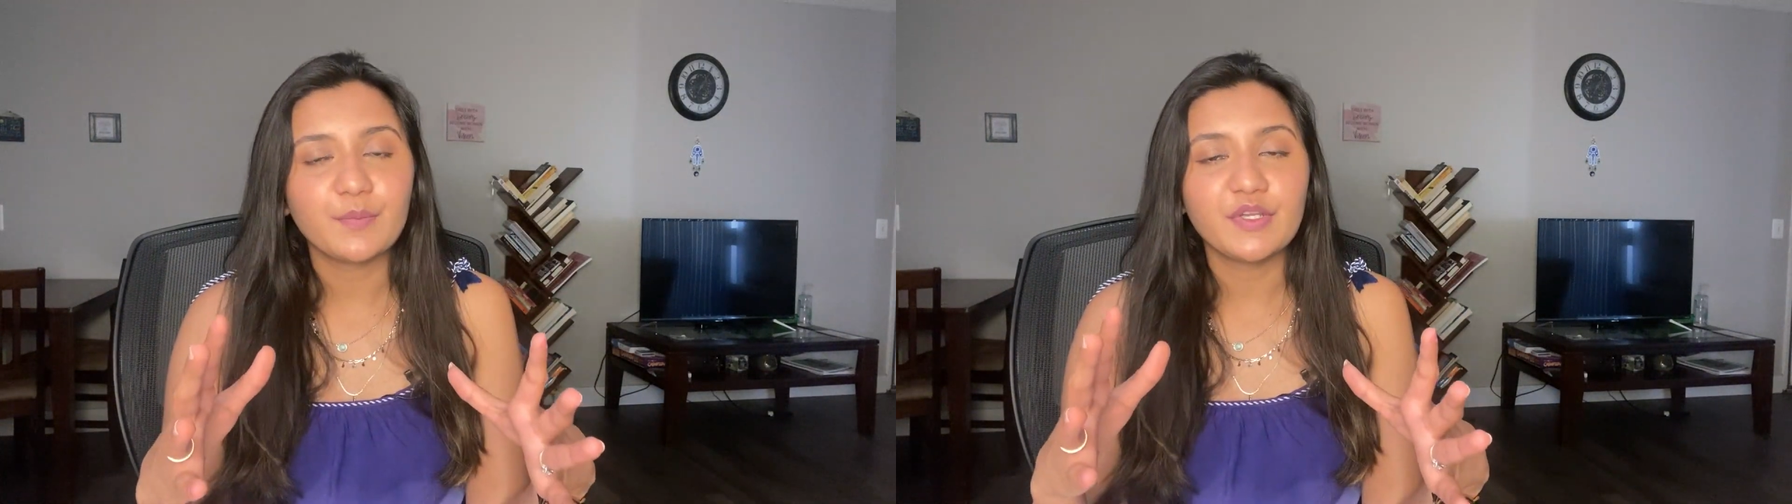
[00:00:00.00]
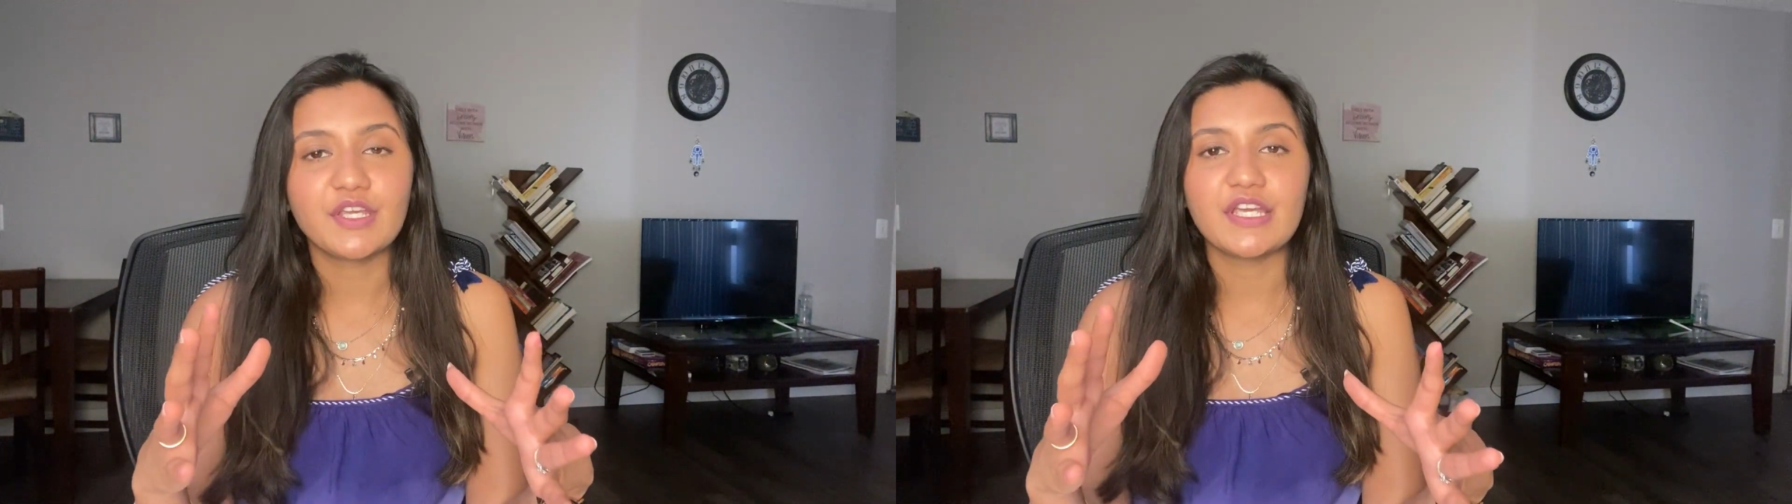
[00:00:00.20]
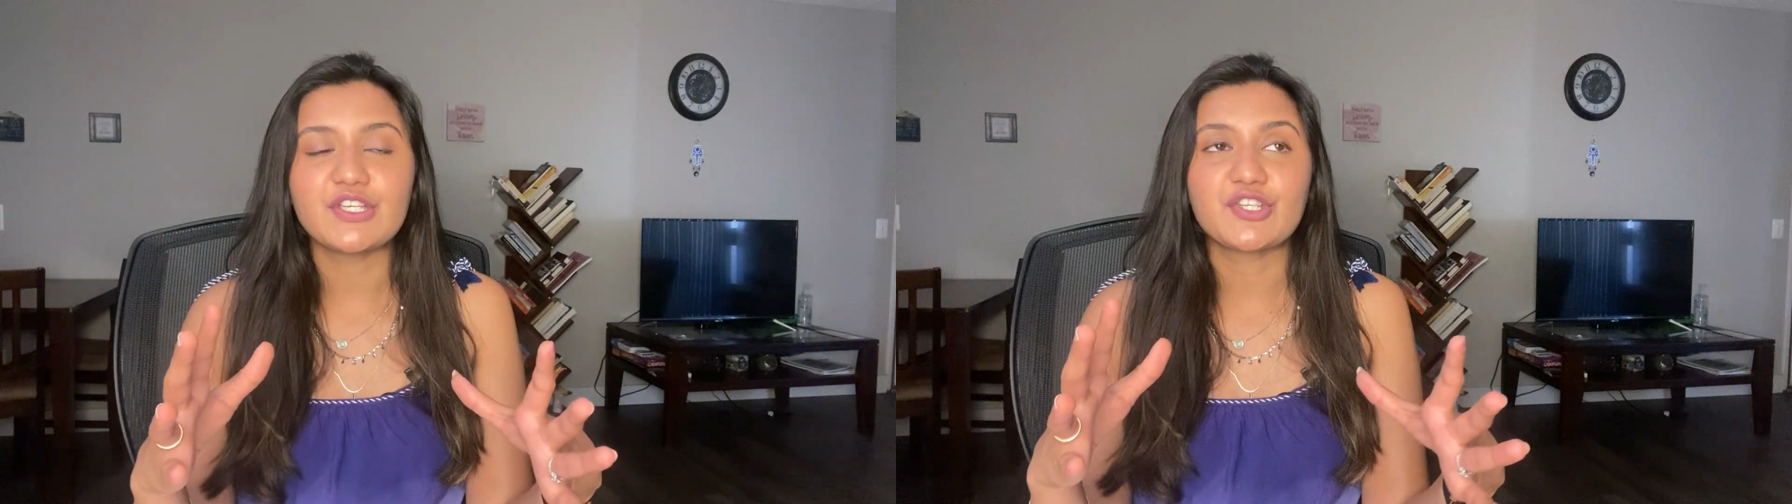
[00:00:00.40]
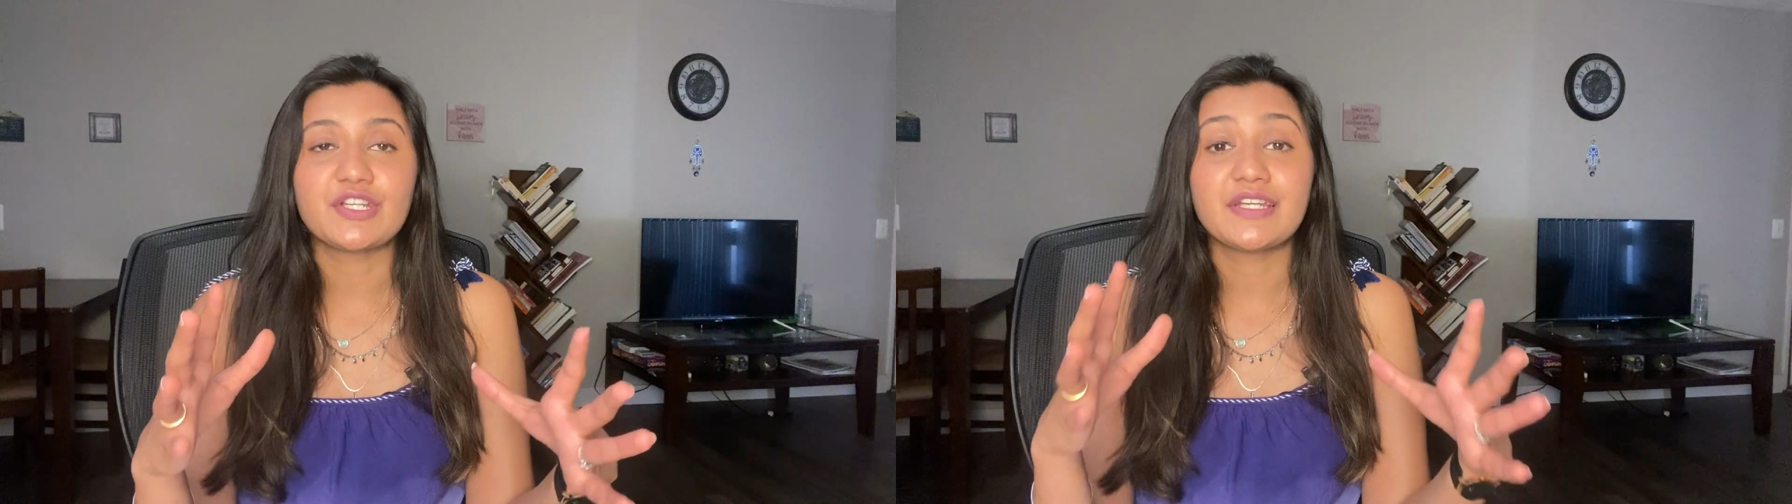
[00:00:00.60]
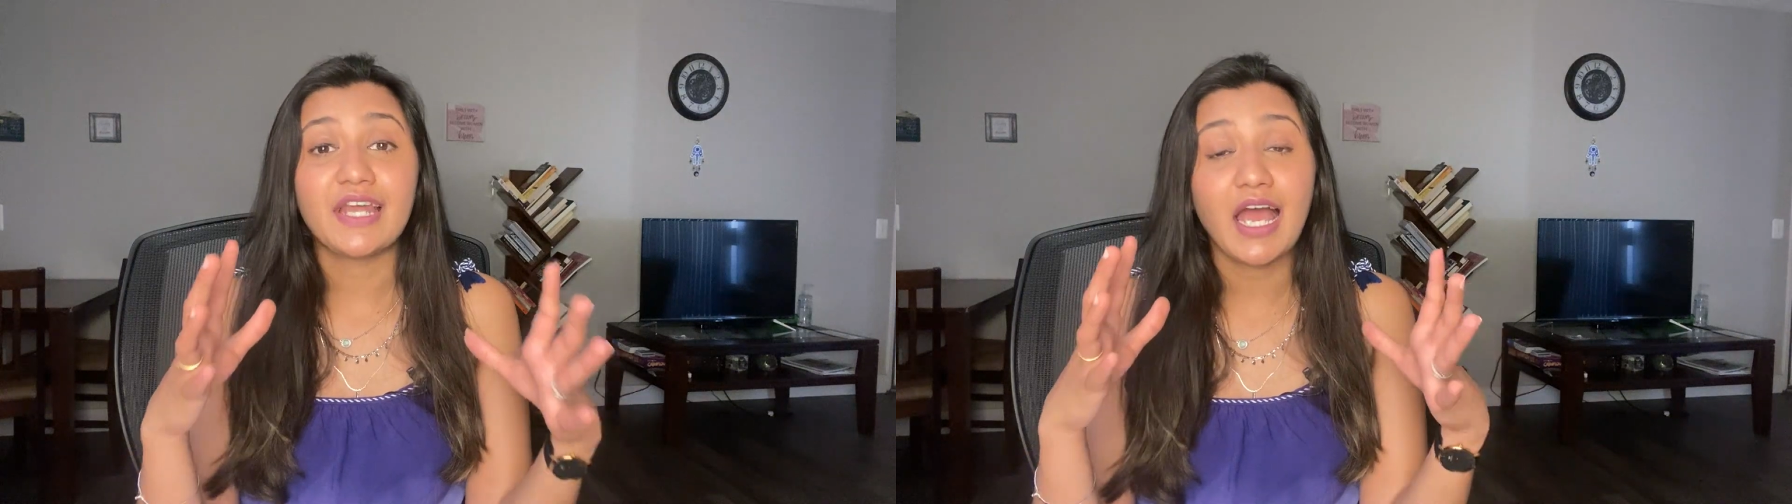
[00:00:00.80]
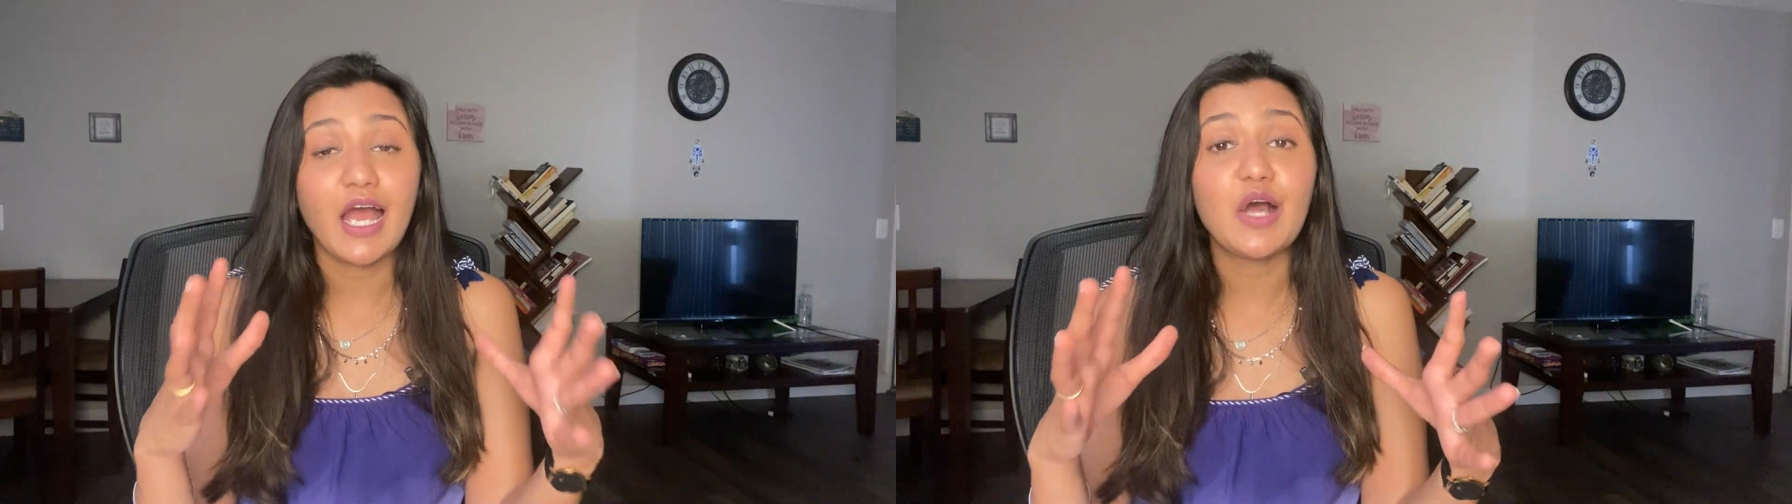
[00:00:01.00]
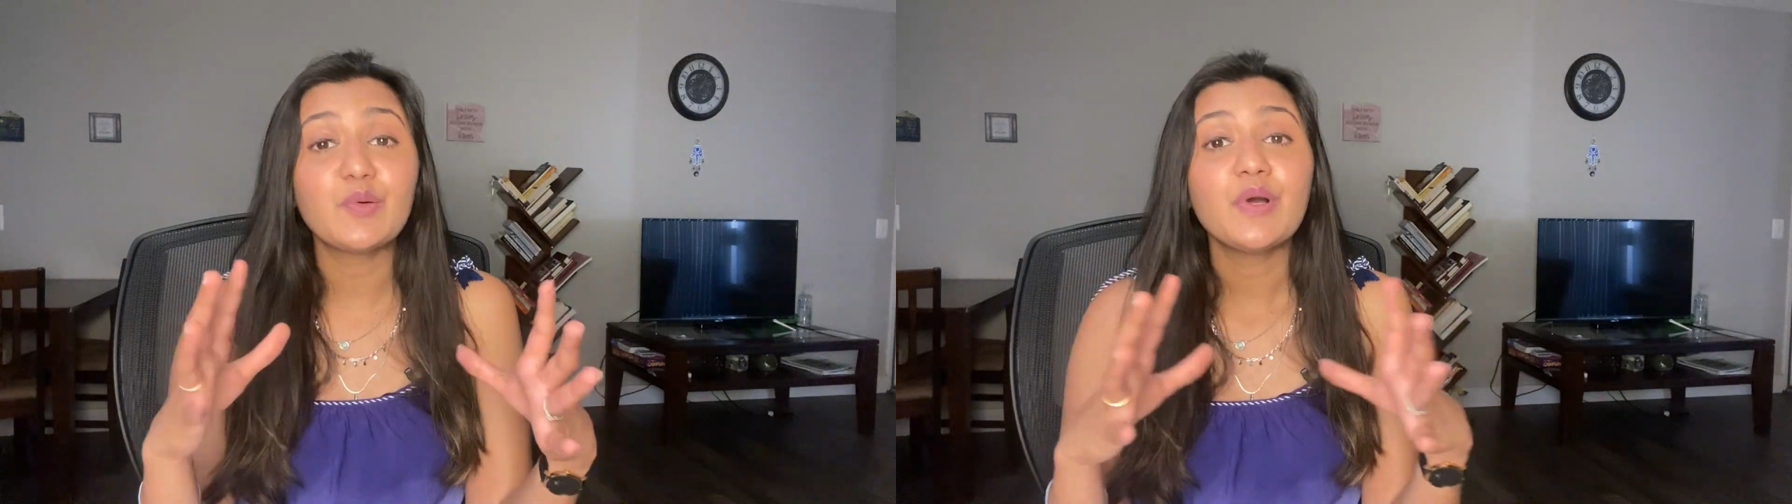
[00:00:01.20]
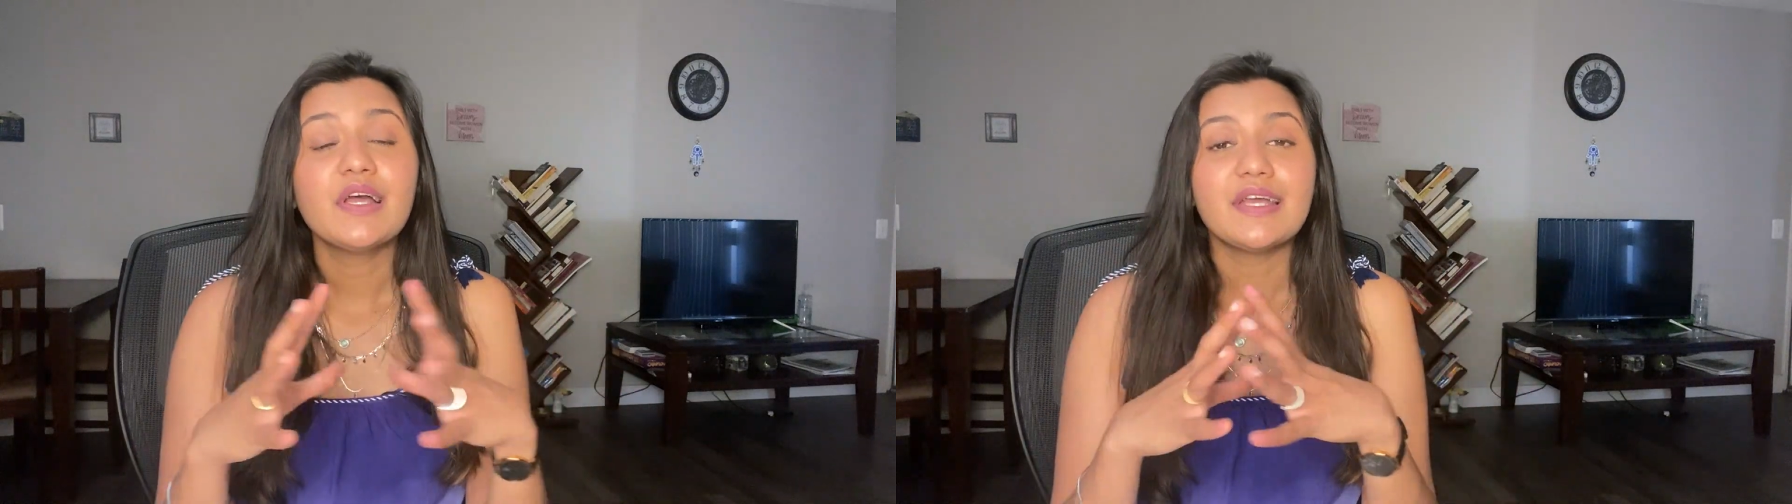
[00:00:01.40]
communication and
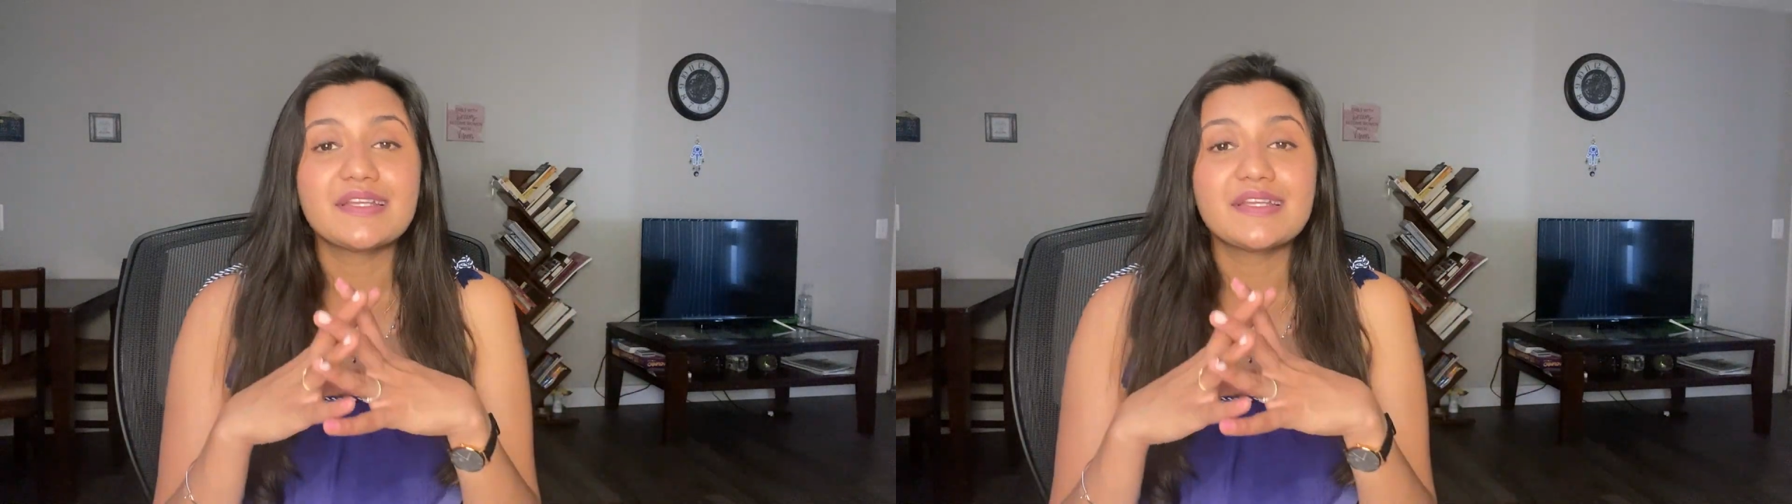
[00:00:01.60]
how